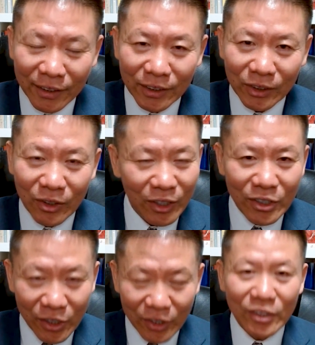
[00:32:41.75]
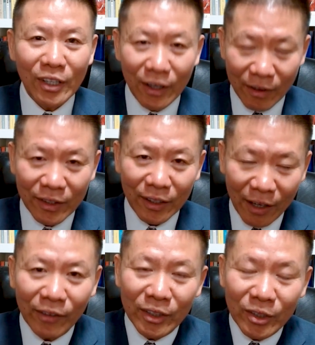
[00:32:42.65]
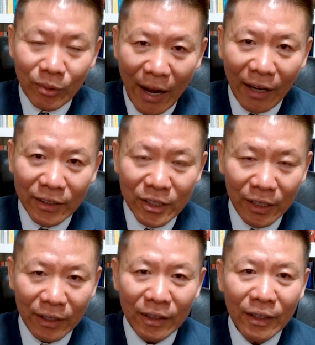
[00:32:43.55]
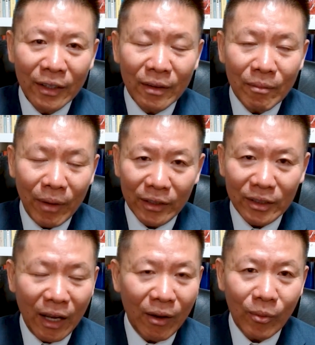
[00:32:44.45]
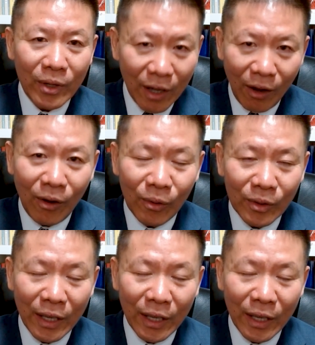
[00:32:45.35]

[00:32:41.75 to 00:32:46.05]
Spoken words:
So this is the current reality. But we know,